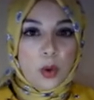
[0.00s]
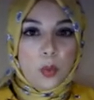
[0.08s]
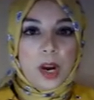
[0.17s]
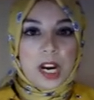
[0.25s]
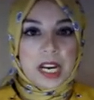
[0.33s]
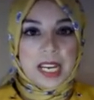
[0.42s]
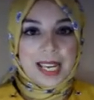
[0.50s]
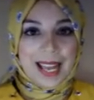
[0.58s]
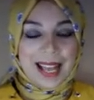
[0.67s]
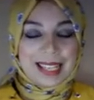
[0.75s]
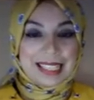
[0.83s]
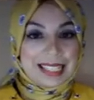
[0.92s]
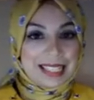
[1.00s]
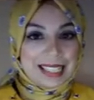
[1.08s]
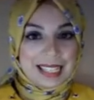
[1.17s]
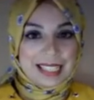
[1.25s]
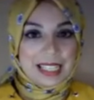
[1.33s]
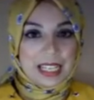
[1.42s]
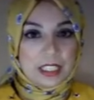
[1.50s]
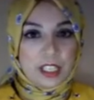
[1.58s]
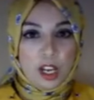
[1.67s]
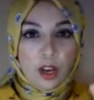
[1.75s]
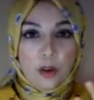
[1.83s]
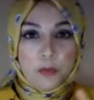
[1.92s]
where he has studied
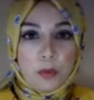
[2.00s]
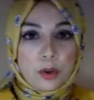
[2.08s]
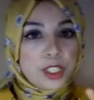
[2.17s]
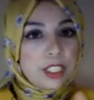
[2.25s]
4